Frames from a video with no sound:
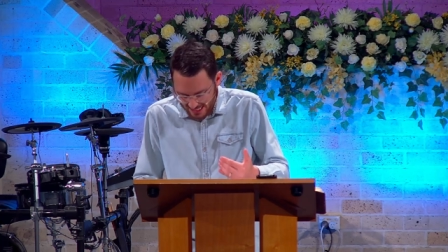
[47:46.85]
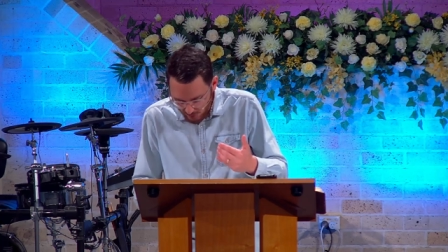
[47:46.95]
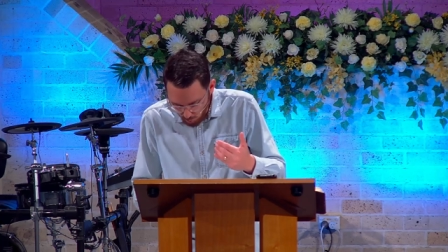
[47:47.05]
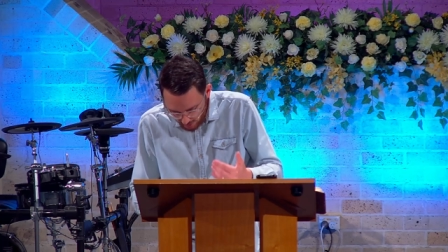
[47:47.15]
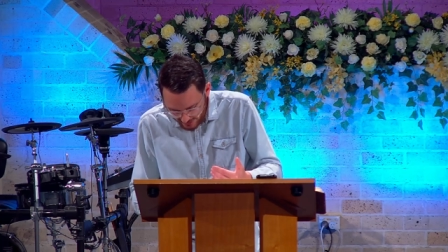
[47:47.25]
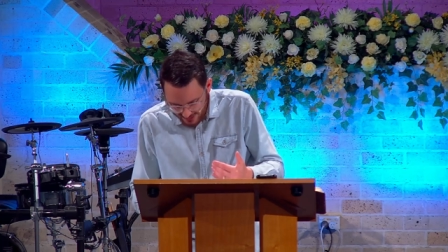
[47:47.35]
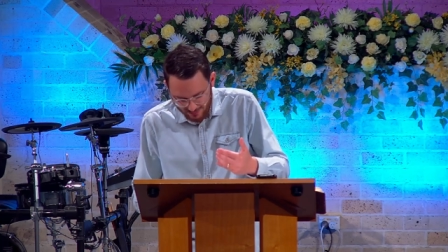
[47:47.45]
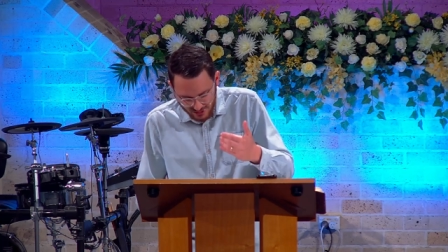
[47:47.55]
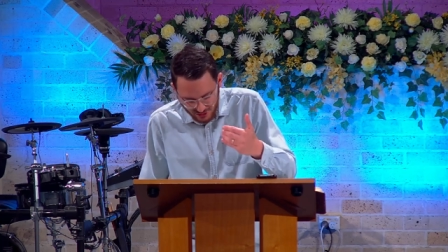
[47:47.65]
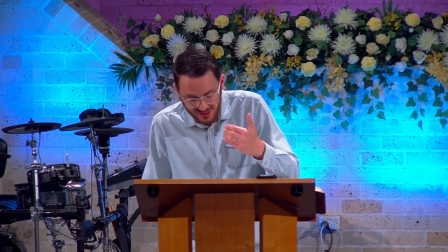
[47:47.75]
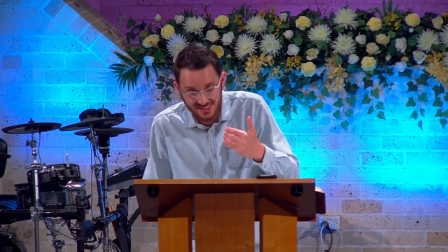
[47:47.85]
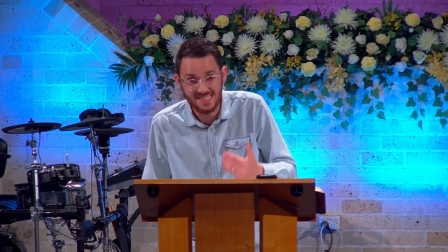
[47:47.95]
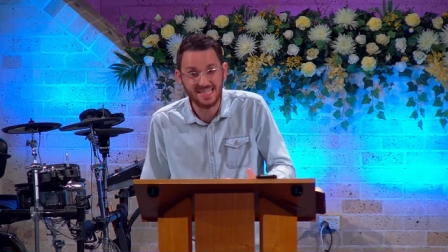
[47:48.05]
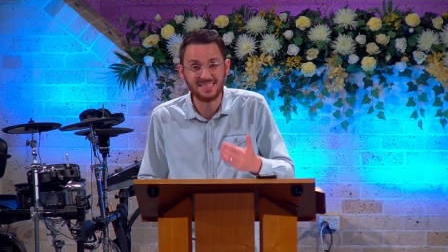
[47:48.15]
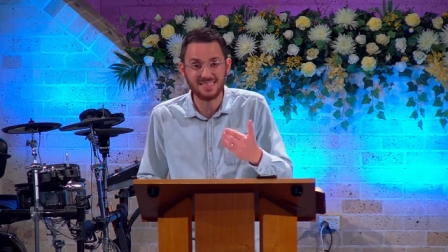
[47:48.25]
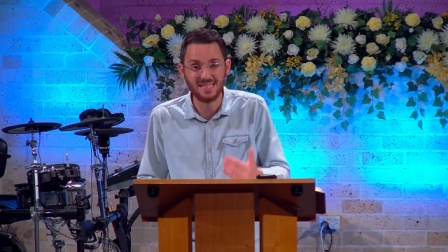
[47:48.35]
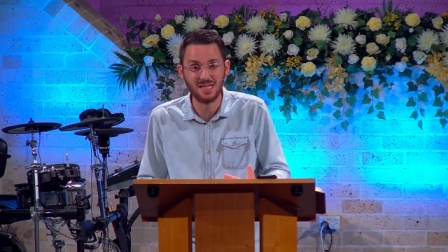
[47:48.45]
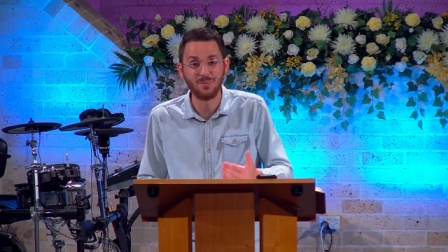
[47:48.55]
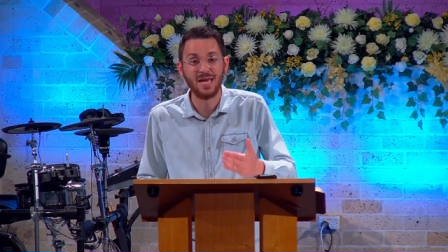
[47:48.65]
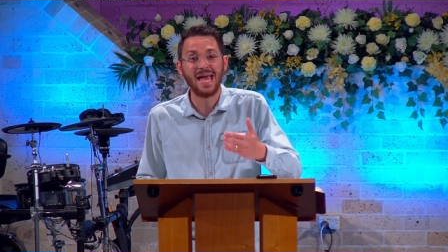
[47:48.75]
He wants them to sing to
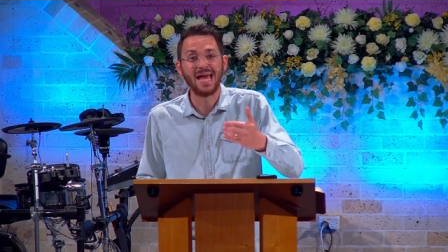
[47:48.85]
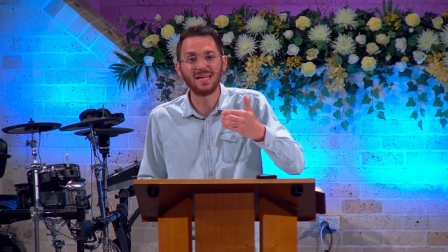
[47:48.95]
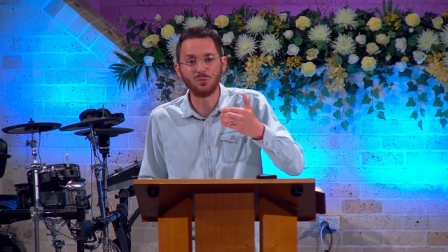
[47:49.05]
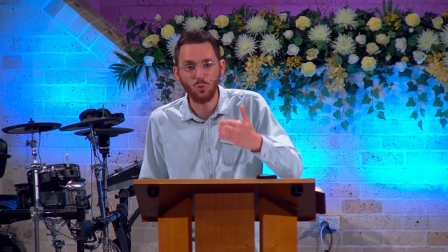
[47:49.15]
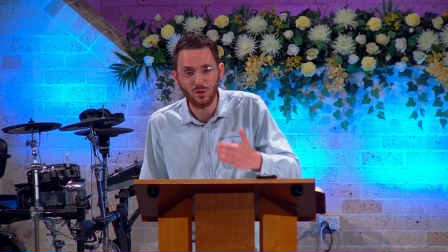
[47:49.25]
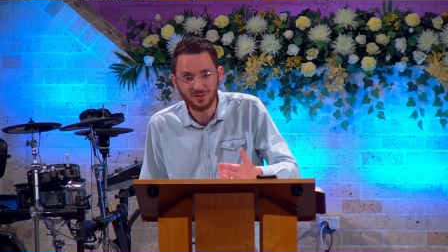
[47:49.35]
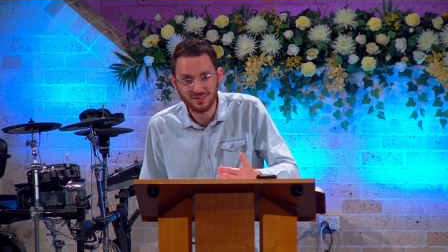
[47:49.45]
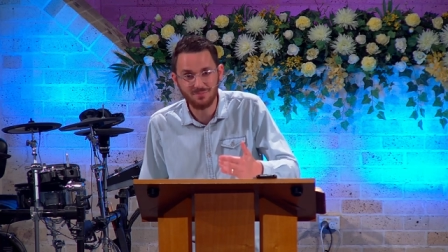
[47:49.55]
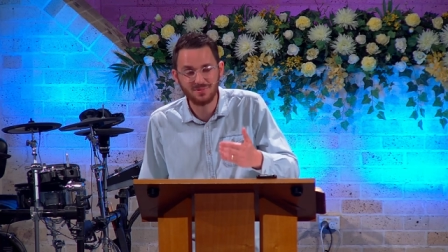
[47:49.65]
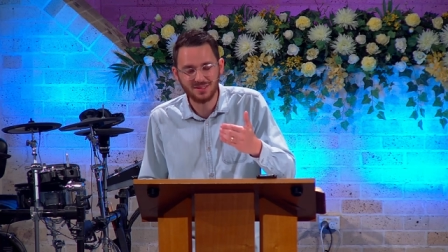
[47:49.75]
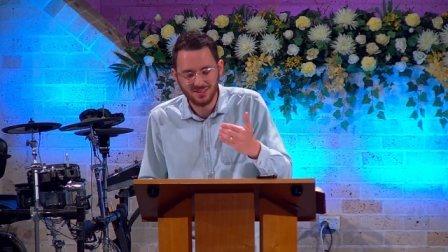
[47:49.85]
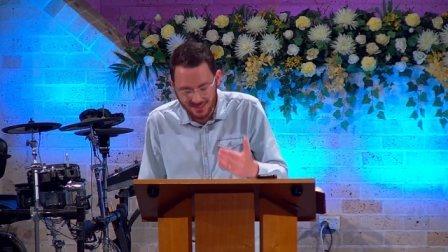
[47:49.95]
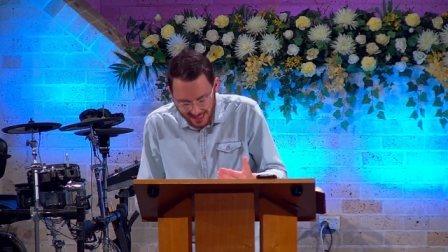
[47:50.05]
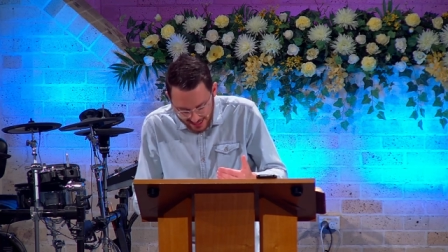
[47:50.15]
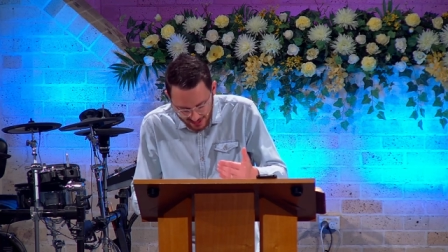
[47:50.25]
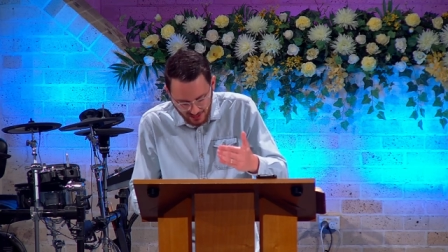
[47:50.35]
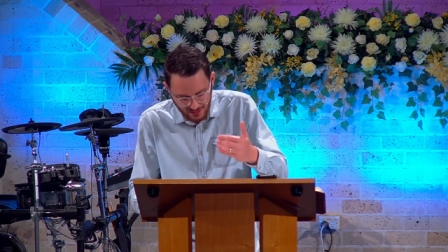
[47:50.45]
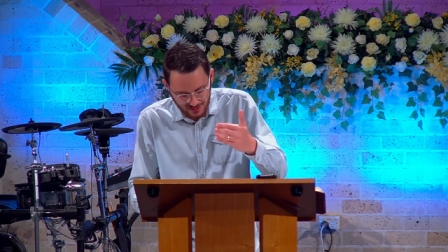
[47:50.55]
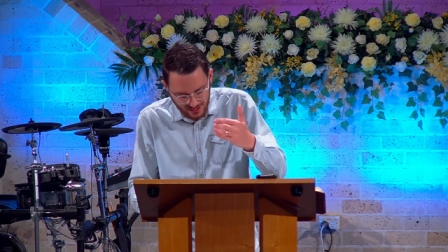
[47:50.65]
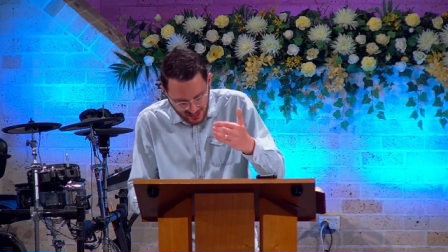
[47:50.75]
Him, and He wants them to sing
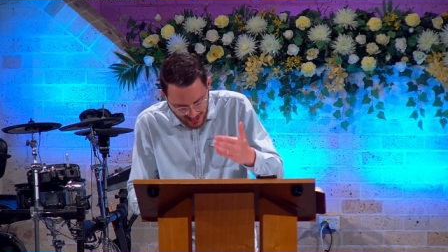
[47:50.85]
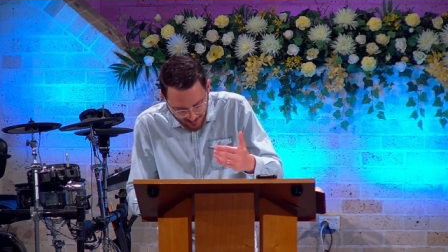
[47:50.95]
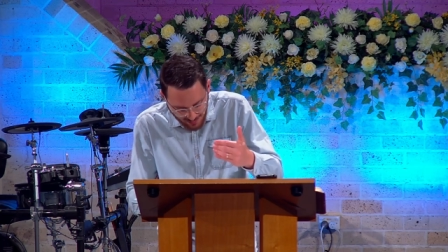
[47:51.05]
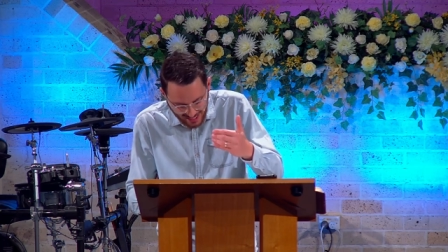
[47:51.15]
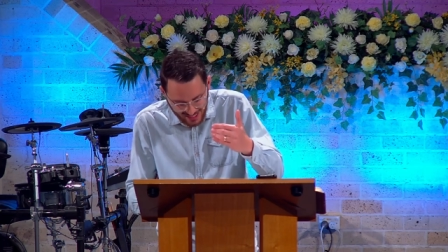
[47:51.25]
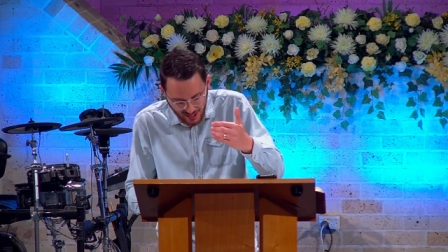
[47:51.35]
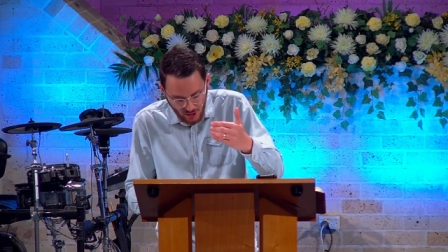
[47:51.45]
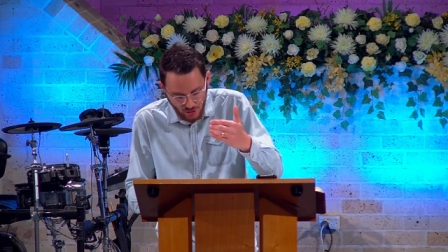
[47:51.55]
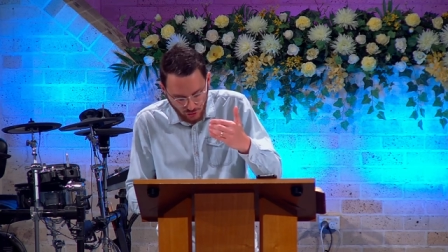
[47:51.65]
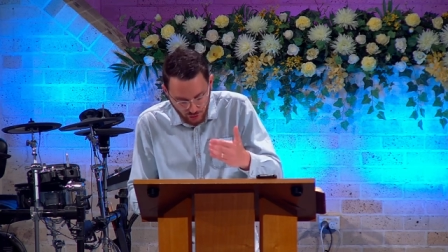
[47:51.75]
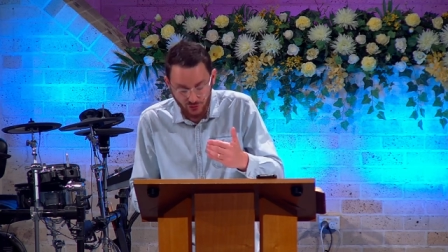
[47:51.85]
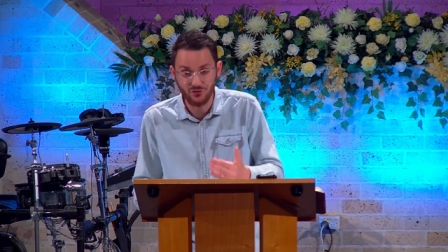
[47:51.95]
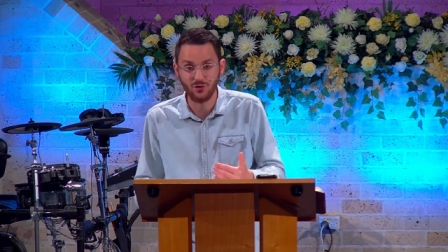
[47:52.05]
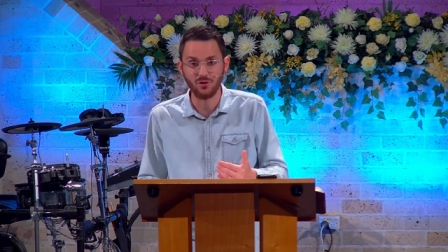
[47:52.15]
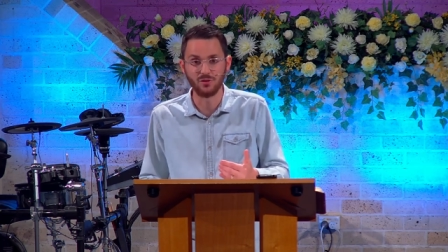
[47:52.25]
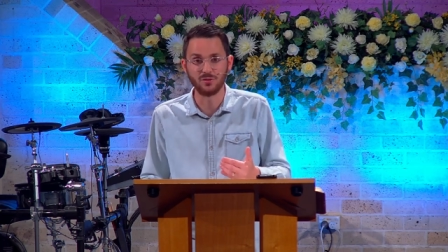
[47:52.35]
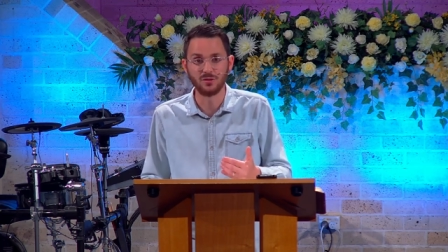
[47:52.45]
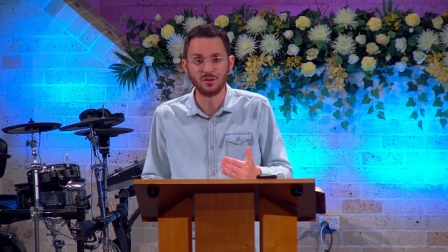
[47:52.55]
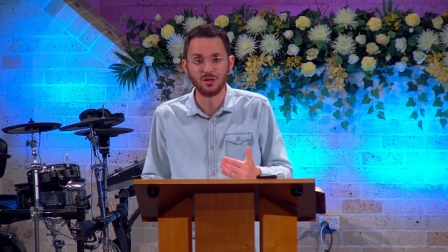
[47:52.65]
to Him a new song.